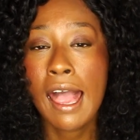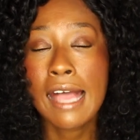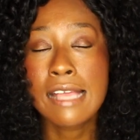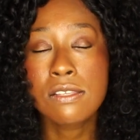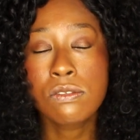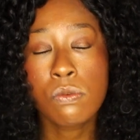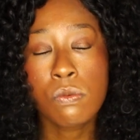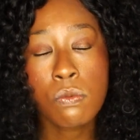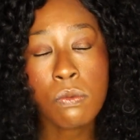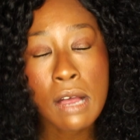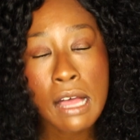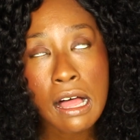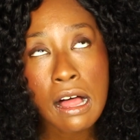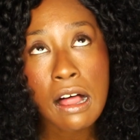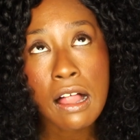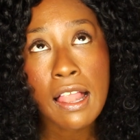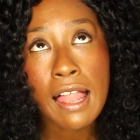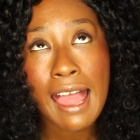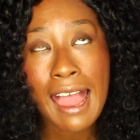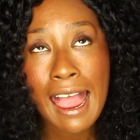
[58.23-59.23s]
as
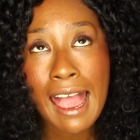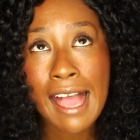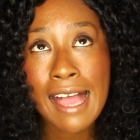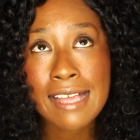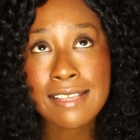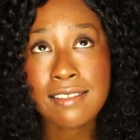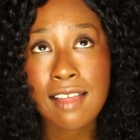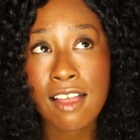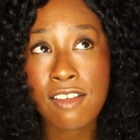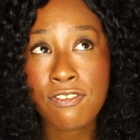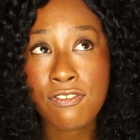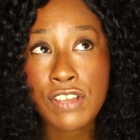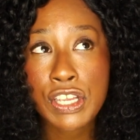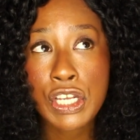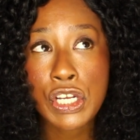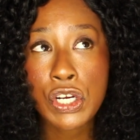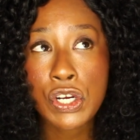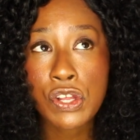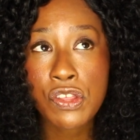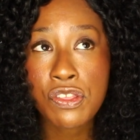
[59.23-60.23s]
well as I
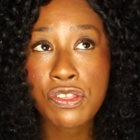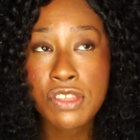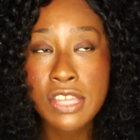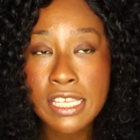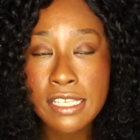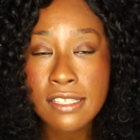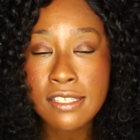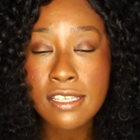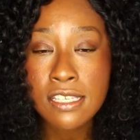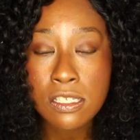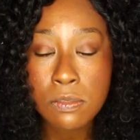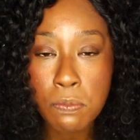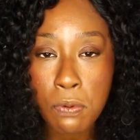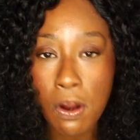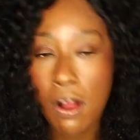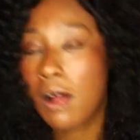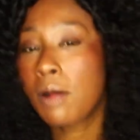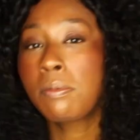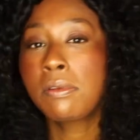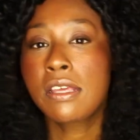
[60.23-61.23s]
figure this is
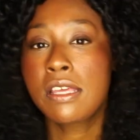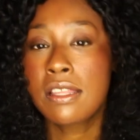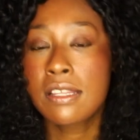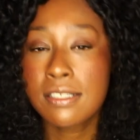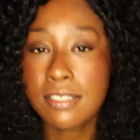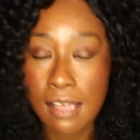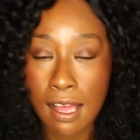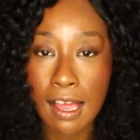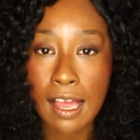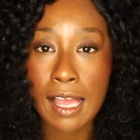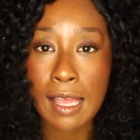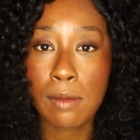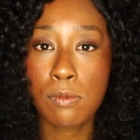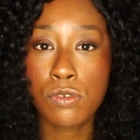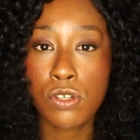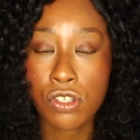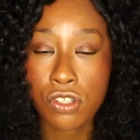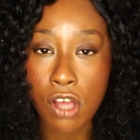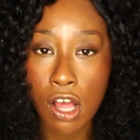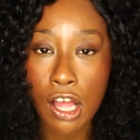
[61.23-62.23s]
probably the
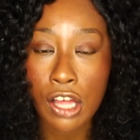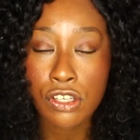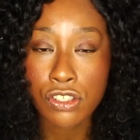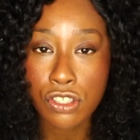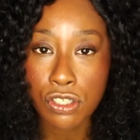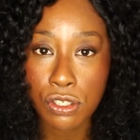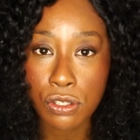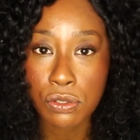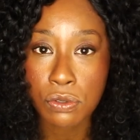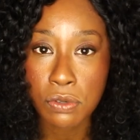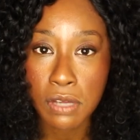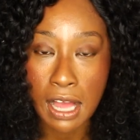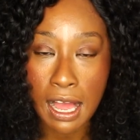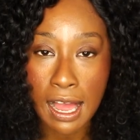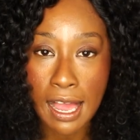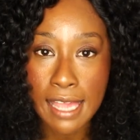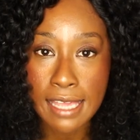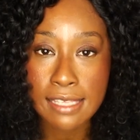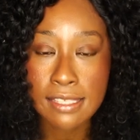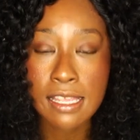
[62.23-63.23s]
time to talk to you
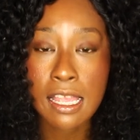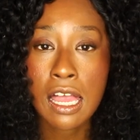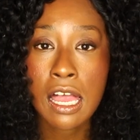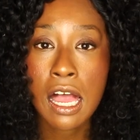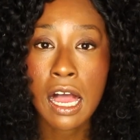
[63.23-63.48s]
guys